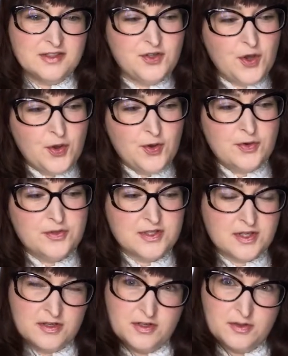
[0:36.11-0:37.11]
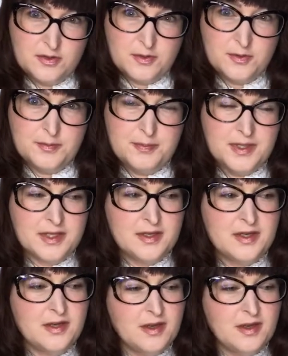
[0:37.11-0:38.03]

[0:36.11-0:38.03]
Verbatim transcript: coat and a big